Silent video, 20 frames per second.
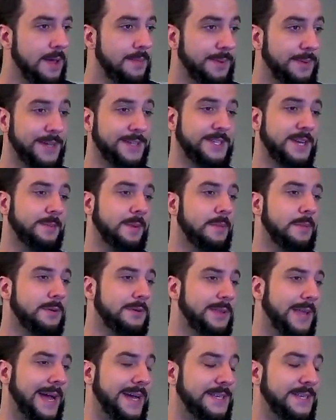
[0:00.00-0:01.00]
because I remember
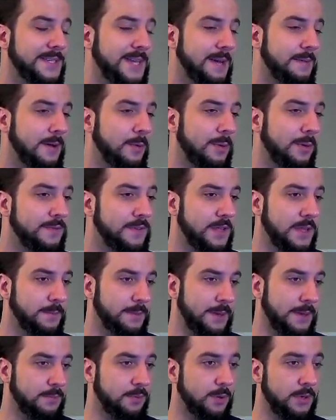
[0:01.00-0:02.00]
last time I went for the
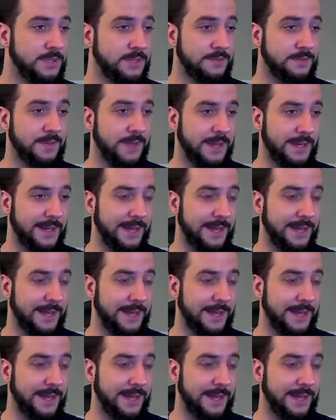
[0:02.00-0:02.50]
big Poison Fang